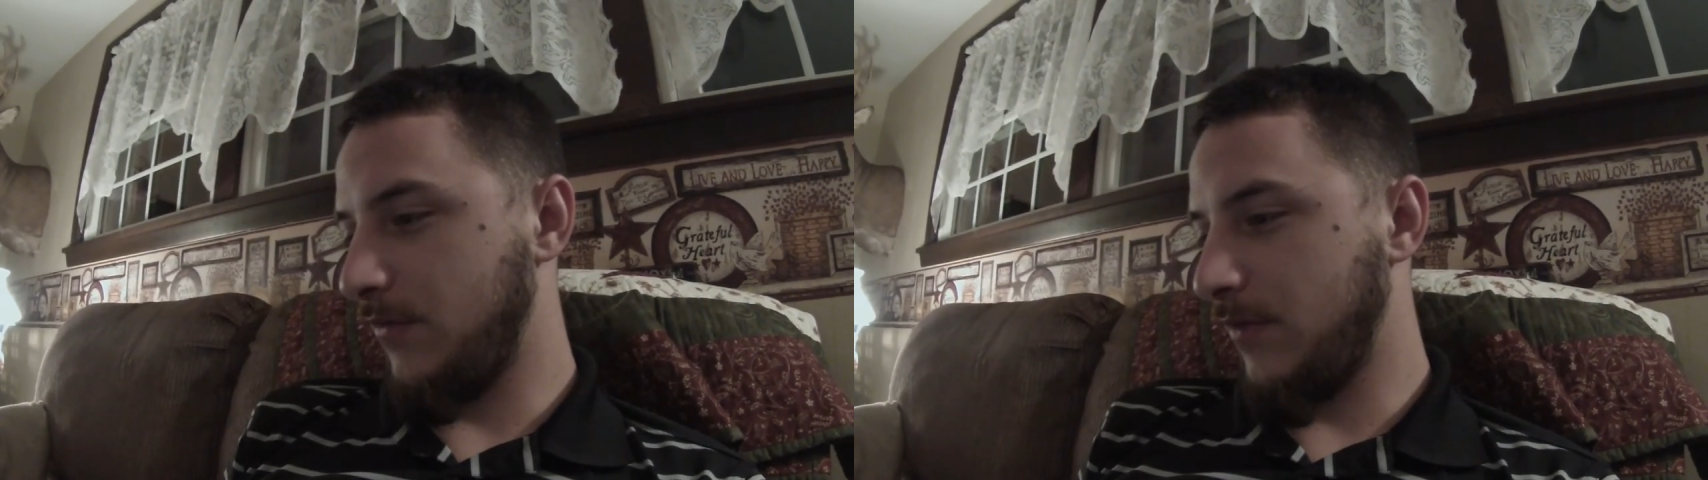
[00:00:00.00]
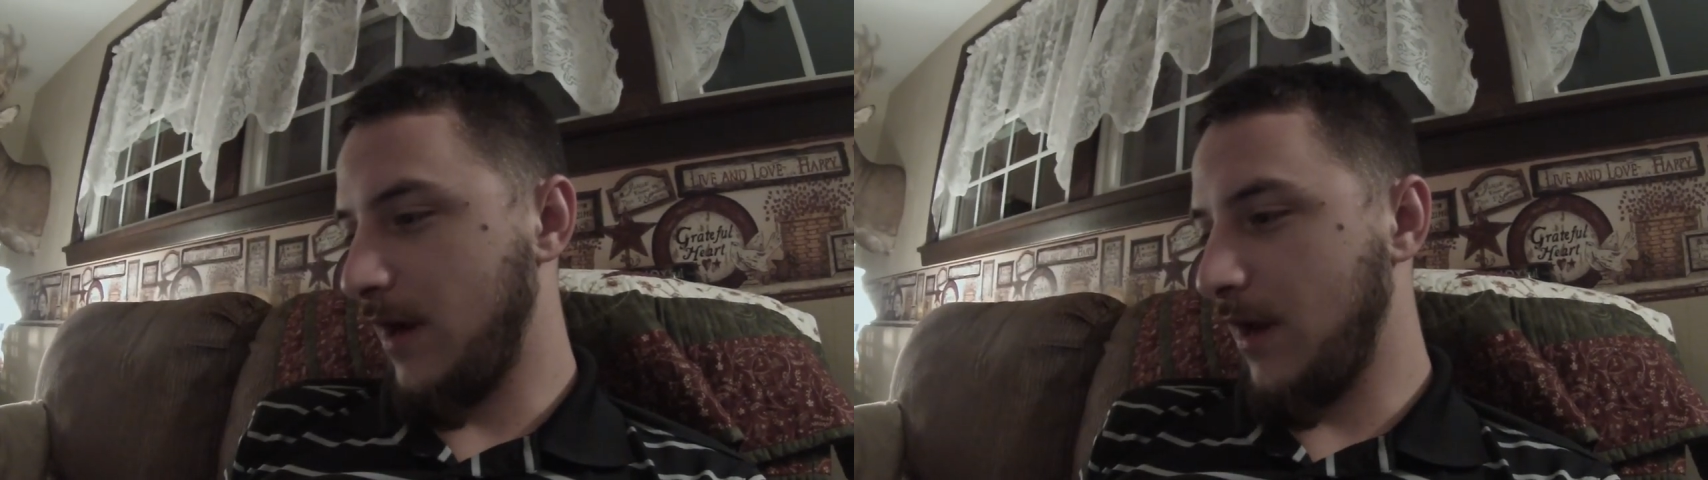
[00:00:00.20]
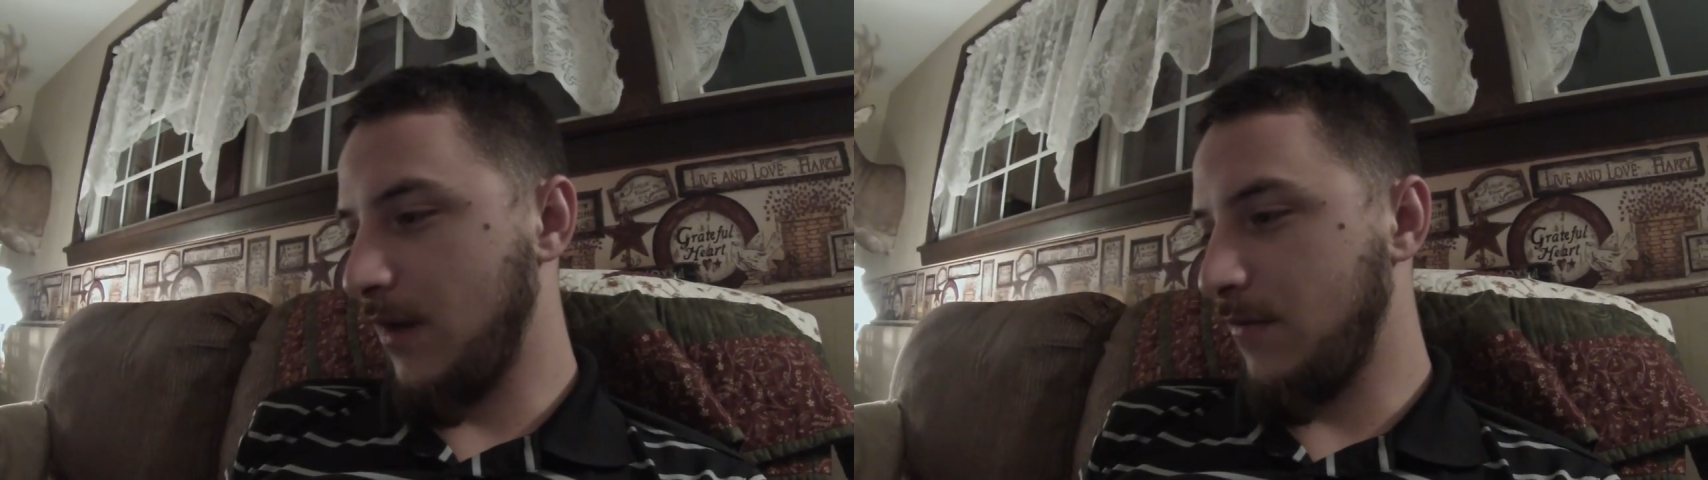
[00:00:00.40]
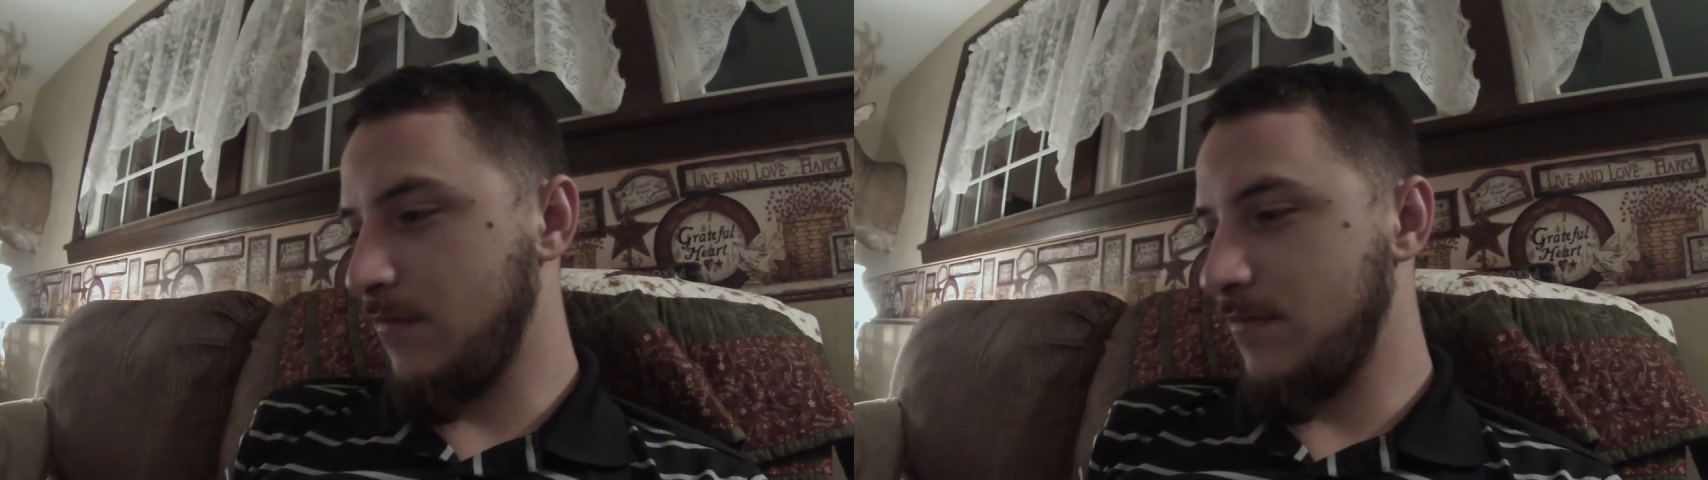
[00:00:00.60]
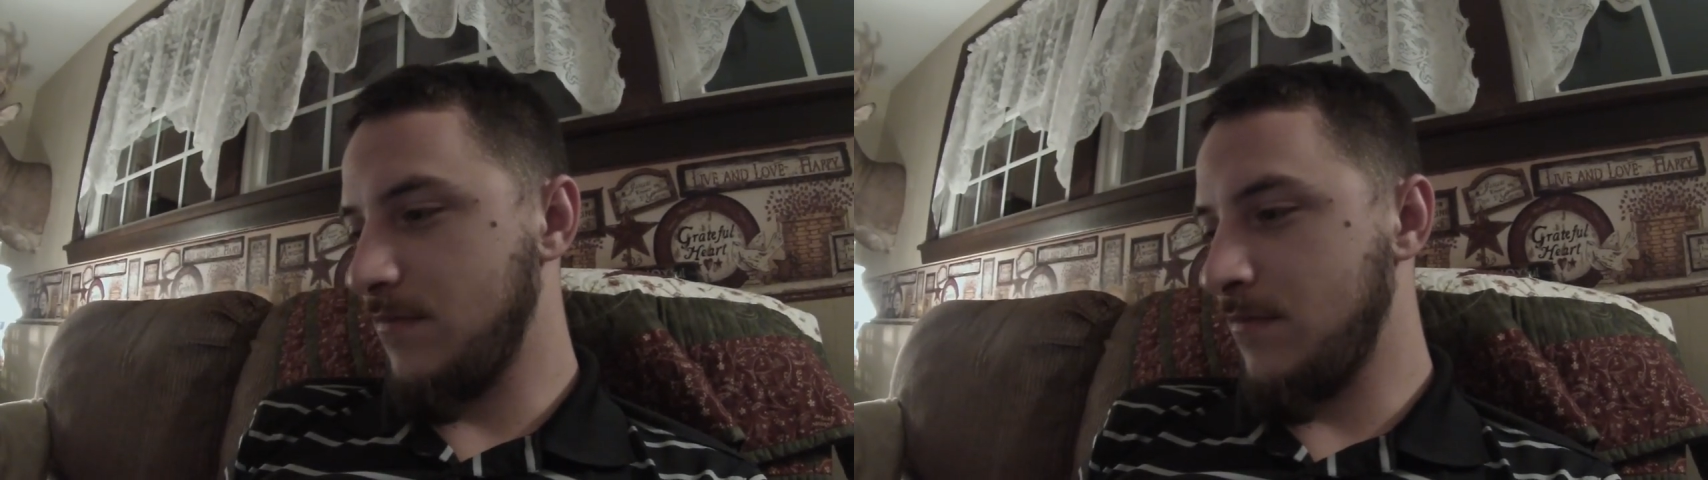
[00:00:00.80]

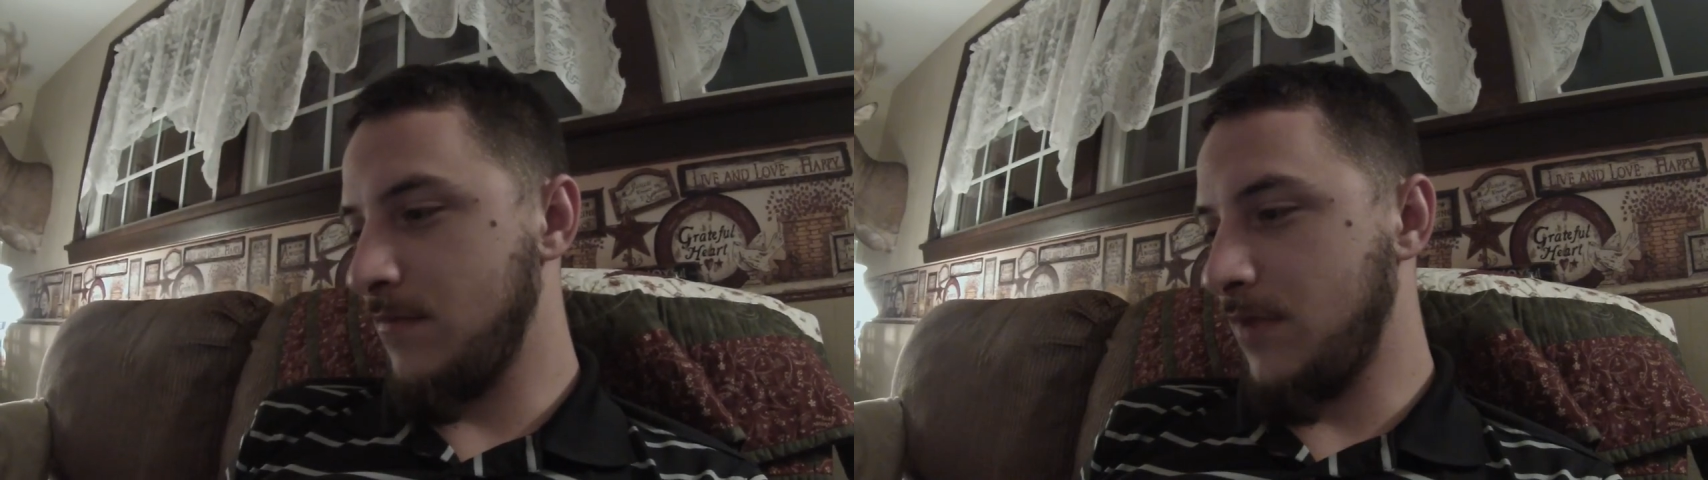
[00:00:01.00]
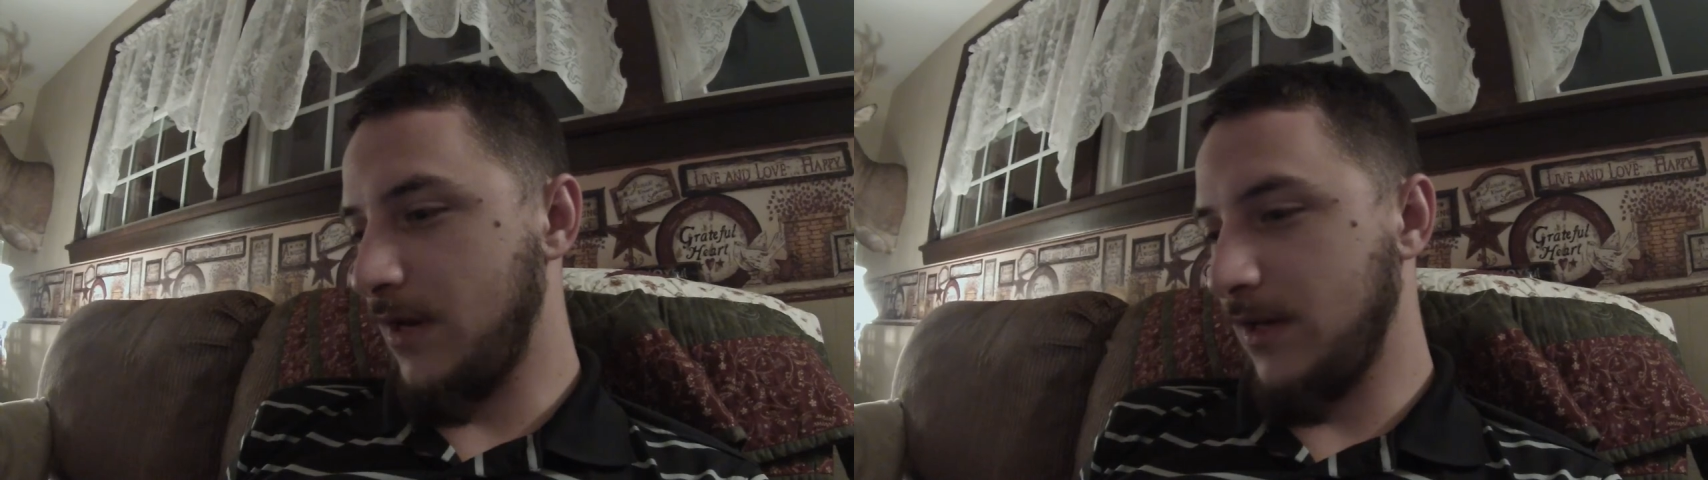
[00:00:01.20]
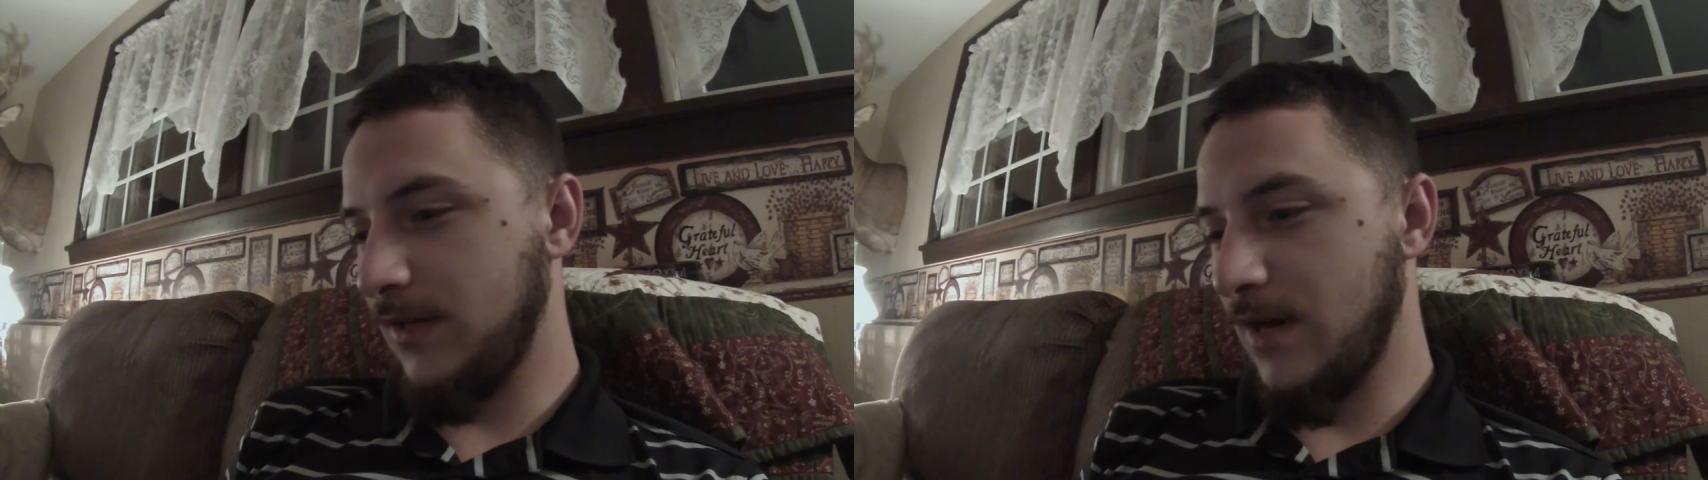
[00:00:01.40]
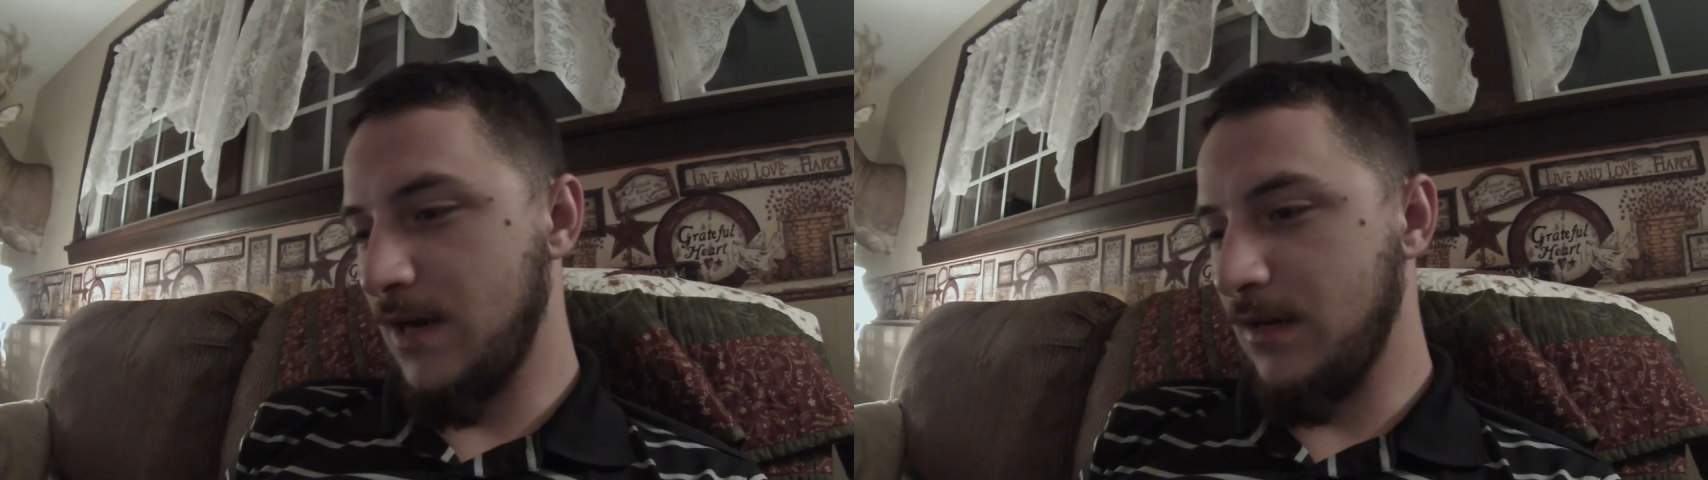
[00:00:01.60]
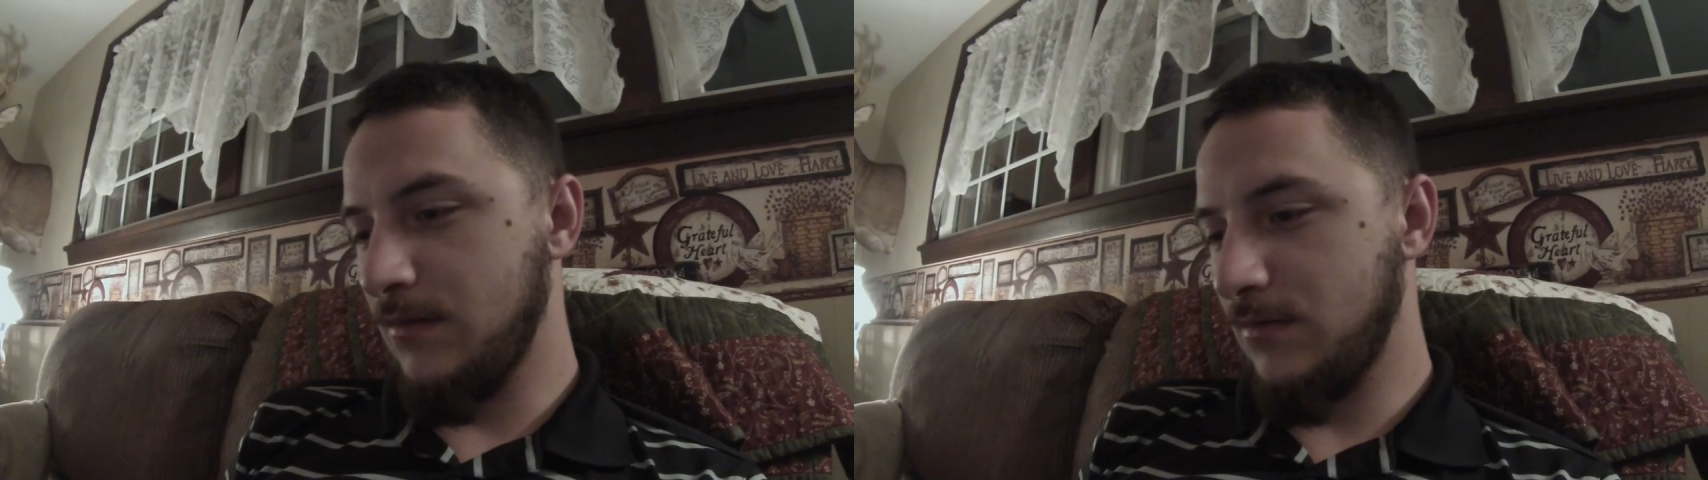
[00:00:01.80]
random, but
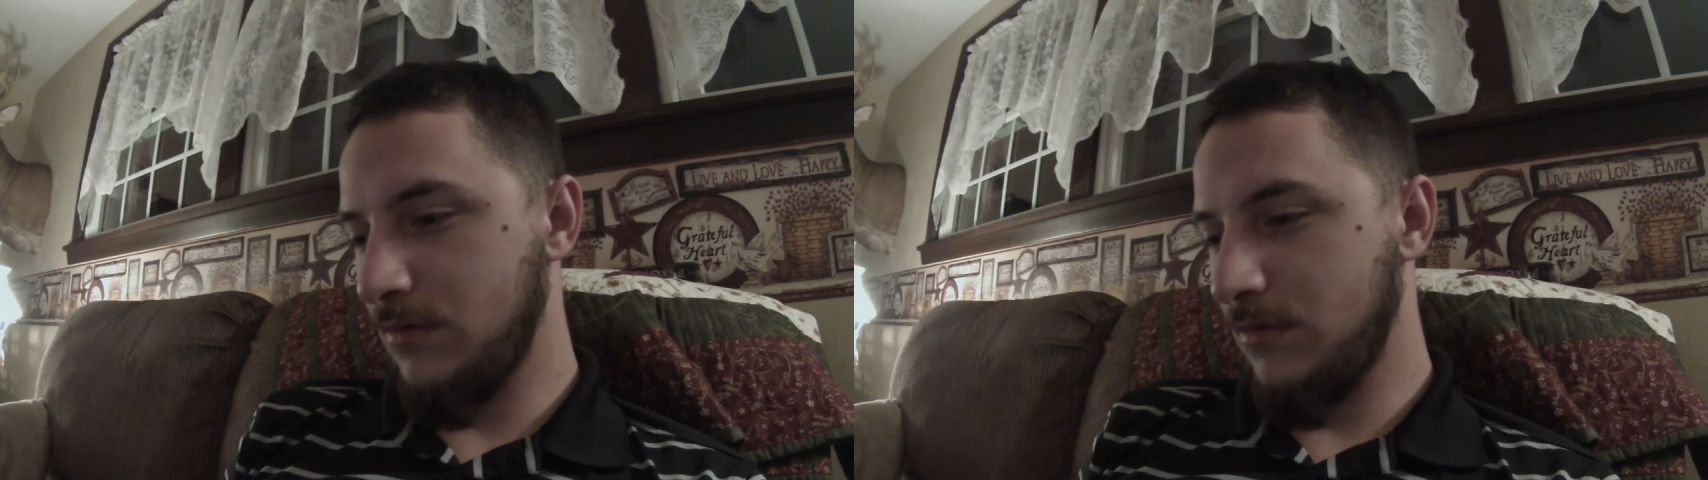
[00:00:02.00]
exciting.